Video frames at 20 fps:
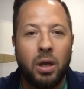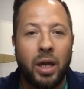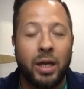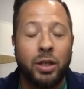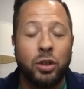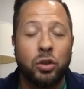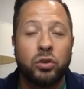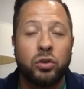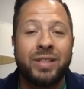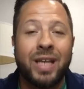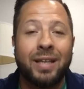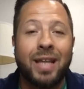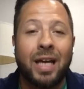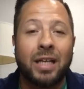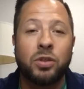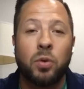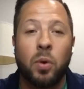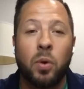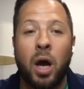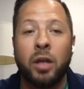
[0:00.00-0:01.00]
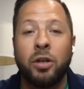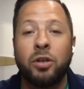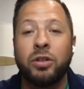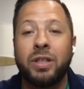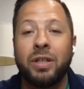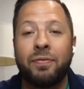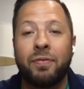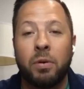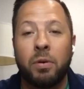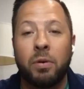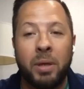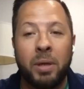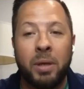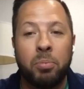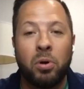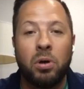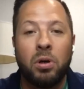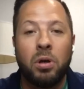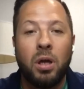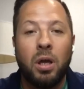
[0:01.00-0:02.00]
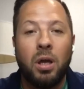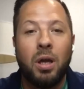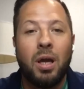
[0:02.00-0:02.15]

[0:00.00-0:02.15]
And you said that to 100 different people,